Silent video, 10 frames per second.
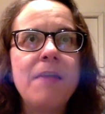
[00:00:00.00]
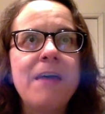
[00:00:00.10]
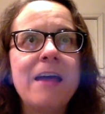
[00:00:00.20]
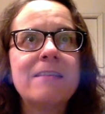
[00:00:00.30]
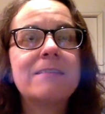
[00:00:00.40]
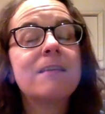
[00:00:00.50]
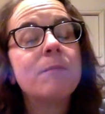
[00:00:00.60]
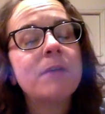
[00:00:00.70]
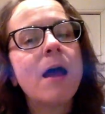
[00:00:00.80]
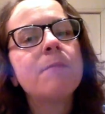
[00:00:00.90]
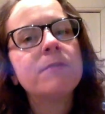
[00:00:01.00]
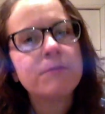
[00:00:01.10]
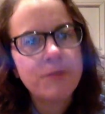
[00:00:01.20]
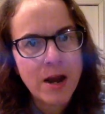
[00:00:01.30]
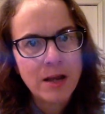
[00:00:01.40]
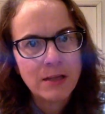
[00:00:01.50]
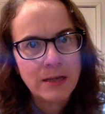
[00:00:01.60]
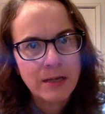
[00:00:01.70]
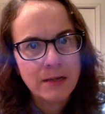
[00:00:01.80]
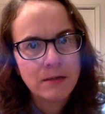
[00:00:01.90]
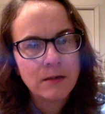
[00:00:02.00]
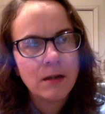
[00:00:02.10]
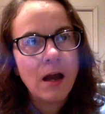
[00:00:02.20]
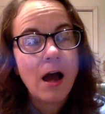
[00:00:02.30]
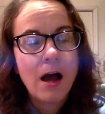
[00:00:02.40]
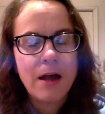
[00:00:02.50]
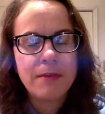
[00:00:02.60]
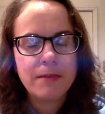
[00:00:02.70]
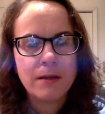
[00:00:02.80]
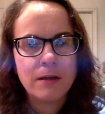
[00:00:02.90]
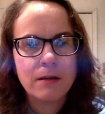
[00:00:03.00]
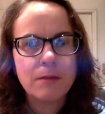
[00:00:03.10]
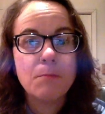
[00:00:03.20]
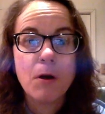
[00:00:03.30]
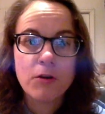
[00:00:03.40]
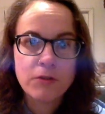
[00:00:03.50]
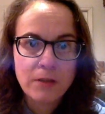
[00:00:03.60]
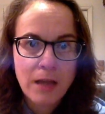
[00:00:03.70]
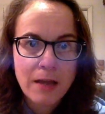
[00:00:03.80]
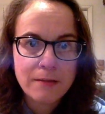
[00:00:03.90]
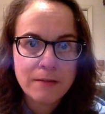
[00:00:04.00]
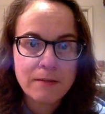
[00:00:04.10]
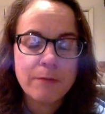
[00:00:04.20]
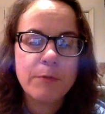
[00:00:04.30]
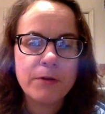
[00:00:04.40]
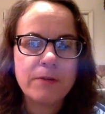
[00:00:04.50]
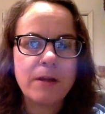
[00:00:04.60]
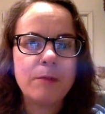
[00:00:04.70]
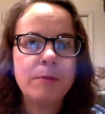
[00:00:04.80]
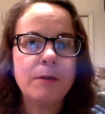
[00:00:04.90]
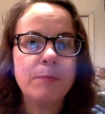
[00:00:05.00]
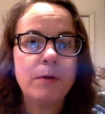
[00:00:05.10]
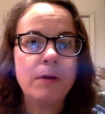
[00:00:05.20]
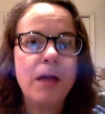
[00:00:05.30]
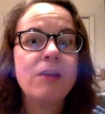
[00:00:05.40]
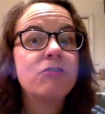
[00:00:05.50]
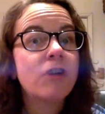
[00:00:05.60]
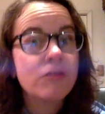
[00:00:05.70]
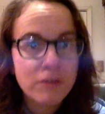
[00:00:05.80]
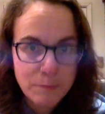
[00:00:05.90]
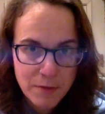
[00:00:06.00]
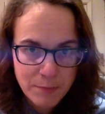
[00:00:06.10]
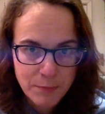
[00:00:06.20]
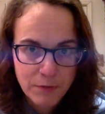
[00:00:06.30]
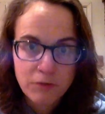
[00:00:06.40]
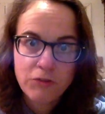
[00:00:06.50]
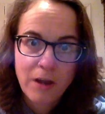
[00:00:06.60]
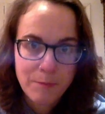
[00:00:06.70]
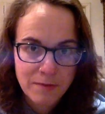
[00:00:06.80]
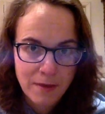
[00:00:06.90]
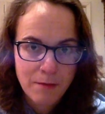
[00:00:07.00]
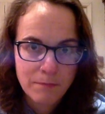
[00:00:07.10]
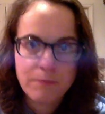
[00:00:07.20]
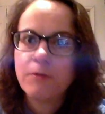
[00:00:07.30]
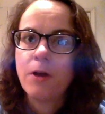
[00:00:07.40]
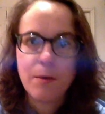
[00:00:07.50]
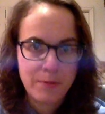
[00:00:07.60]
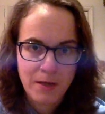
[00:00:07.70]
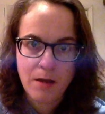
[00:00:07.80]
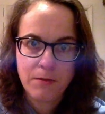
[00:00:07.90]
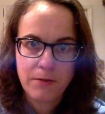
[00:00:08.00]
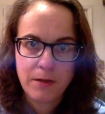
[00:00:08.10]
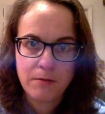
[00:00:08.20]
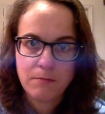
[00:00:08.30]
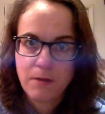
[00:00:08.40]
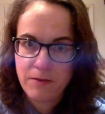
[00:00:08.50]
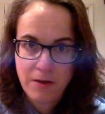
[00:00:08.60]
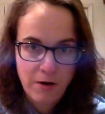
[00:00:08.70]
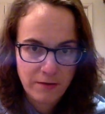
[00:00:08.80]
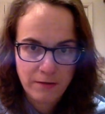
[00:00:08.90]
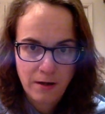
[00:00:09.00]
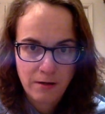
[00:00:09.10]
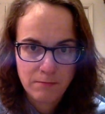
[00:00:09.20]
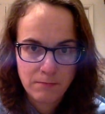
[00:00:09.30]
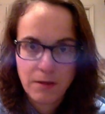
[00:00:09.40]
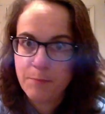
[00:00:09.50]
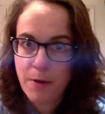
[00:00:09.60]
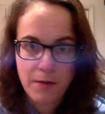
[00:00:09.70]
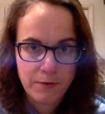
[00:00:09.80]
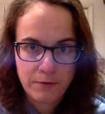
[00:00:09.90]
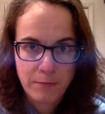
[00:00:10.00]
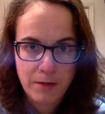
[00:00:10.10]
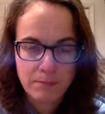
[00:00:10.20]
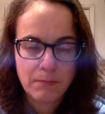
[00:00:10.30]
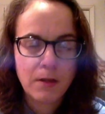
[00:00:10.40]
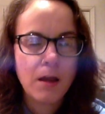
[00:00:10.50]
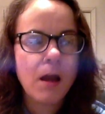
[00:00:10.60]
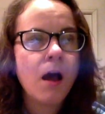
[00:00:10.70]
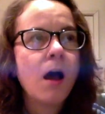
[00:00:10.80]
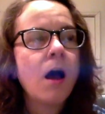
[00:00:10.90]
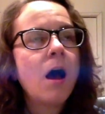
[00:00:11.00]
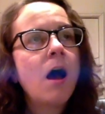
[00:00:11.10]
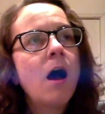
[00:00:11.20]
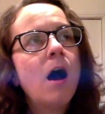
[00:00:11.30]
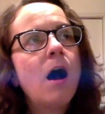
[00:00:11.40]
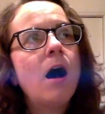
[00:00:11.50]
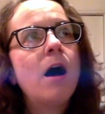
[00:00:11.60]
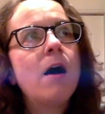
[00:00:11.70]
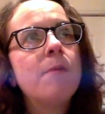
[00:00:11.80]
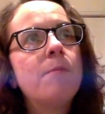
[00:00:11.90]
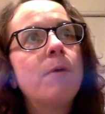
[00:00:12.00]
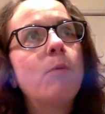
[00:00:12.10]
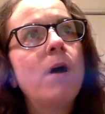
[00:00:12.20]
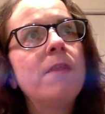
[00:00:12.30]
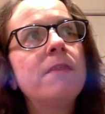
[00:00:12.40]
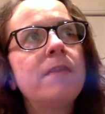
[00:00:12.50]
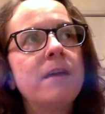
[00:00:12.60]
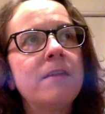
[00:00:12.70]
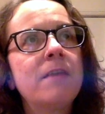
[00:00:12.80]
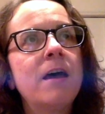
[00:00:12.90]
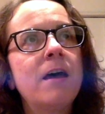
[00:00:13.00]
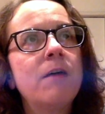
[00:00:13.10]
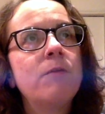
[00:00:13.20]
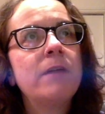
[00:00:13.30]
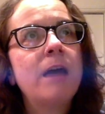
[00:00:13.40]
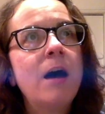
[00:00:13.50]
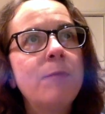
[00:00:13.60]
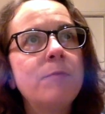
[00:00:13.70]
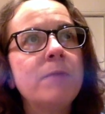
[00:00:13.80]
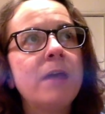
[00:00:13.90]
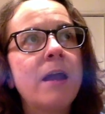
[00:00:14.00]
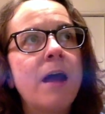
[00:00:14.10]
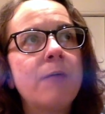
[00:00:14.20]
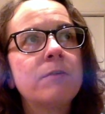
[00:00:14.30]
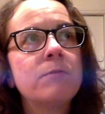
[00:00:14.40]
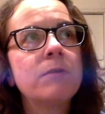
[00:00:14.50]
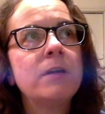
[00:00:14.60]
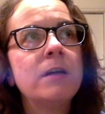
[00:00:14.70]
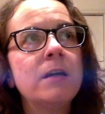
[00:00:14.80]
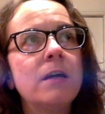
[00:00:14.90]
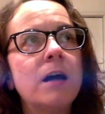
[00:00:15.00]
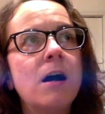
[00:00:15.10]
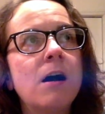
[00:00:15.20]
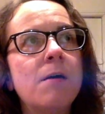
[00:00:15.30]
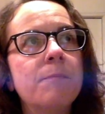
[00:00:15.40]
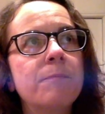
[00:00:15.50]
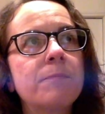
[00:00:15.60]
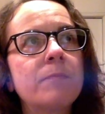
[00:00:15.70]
that sometimes, frankly, I think marginalizes and puts down people and judges people, shames them for not being healthy. There, I said it. It bothers me. But one thing that really helped me, and I was really, I'm